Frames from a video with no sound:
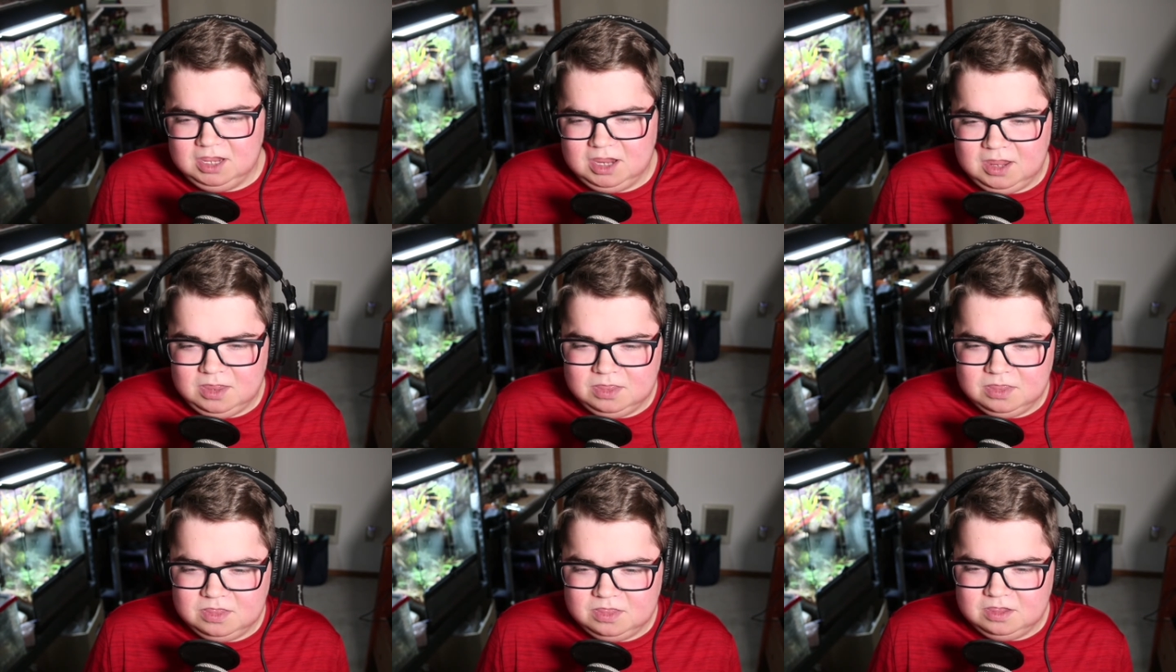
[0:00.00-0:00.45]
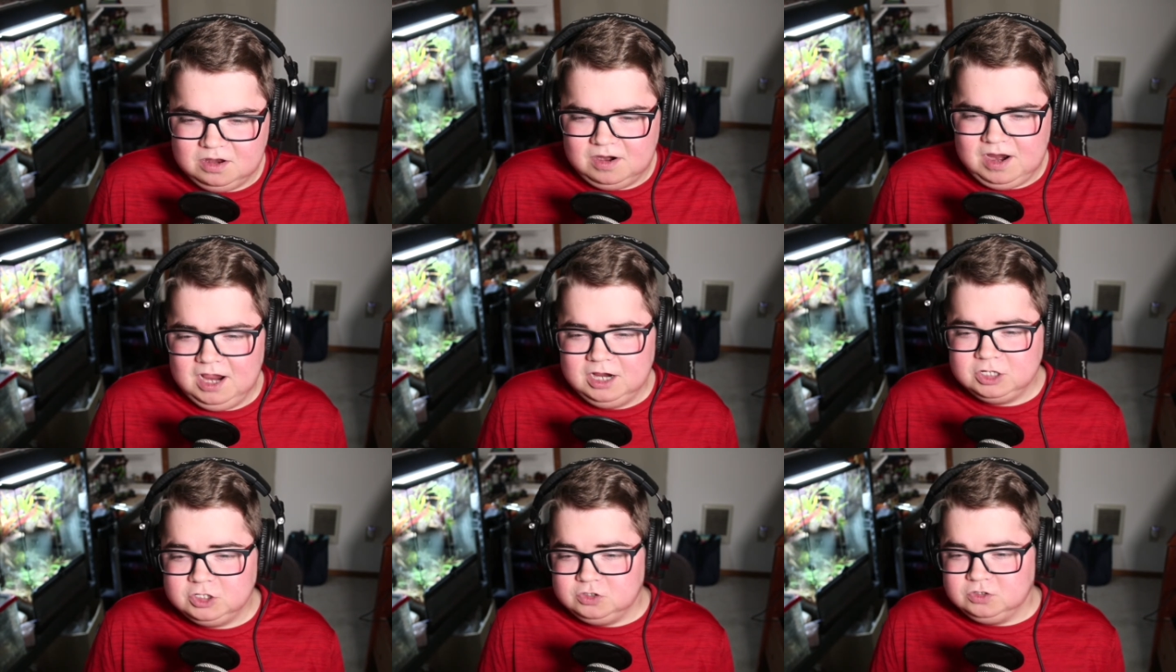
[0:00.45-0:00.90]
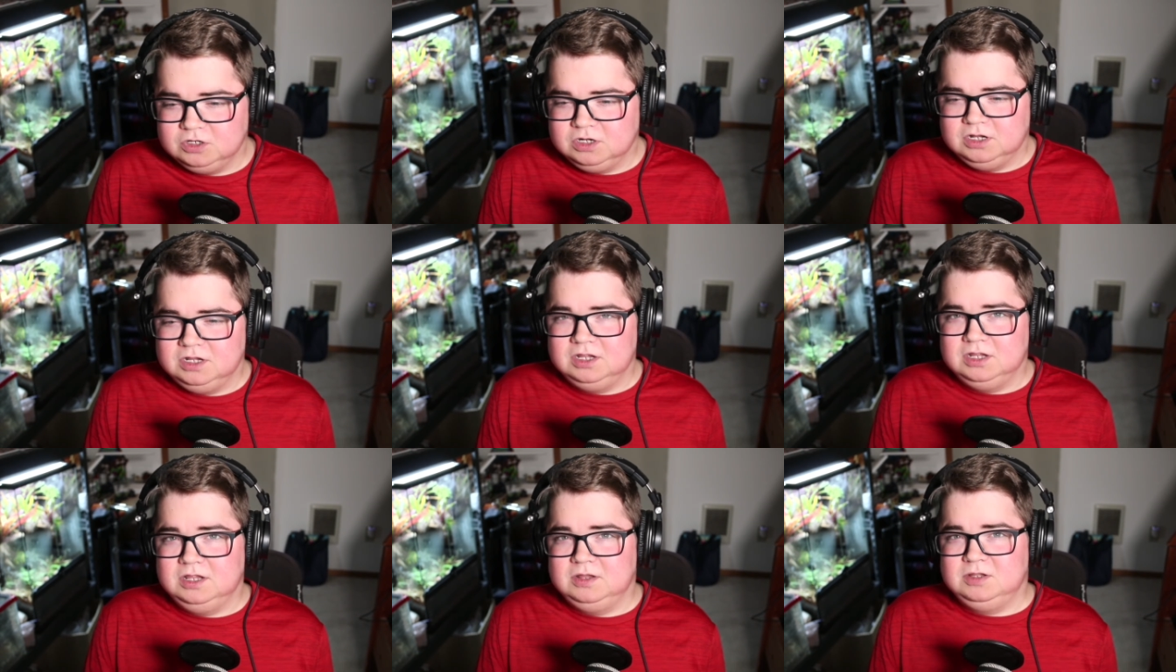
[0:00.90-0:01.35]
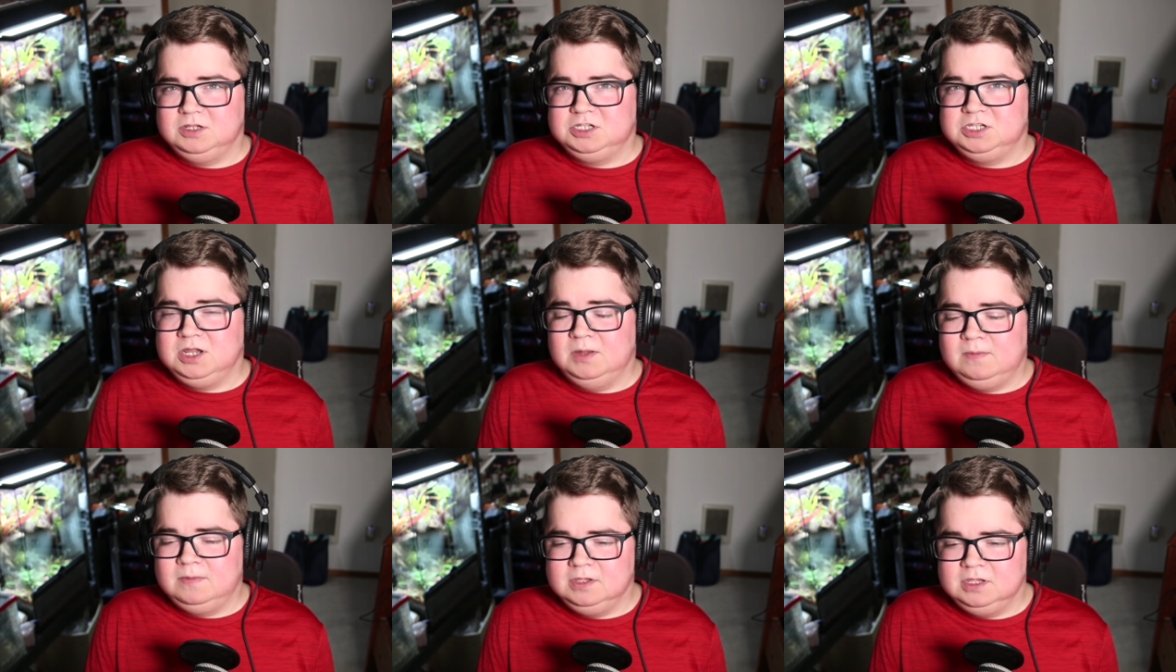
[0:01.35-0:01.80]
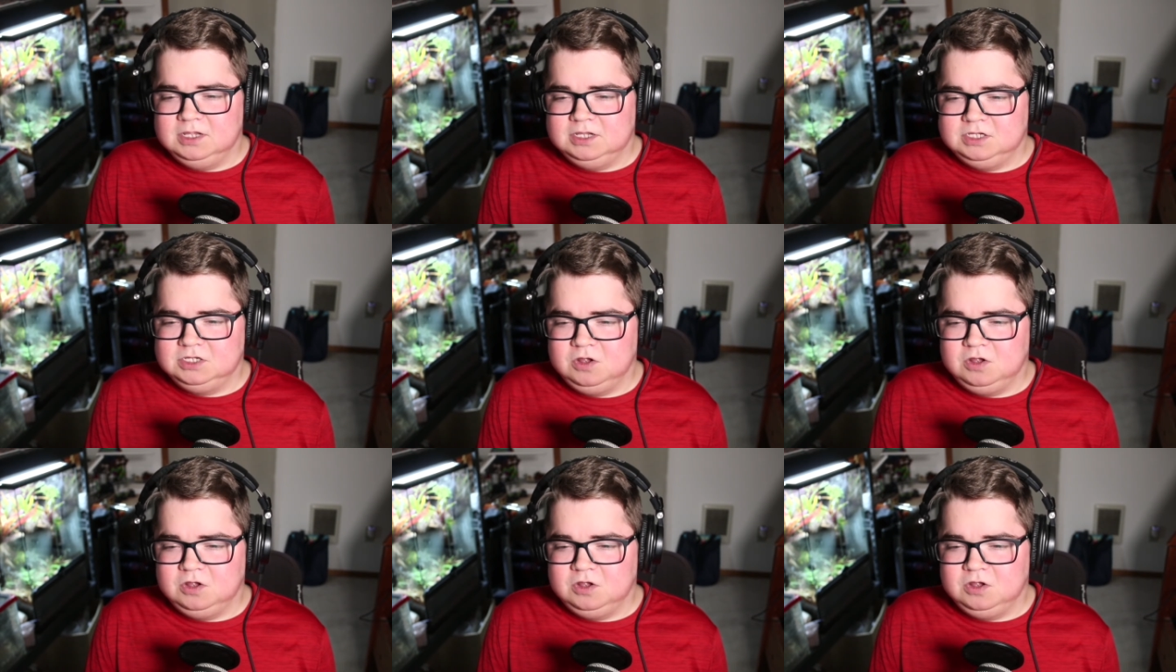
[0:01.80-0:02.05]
and their extra stomach is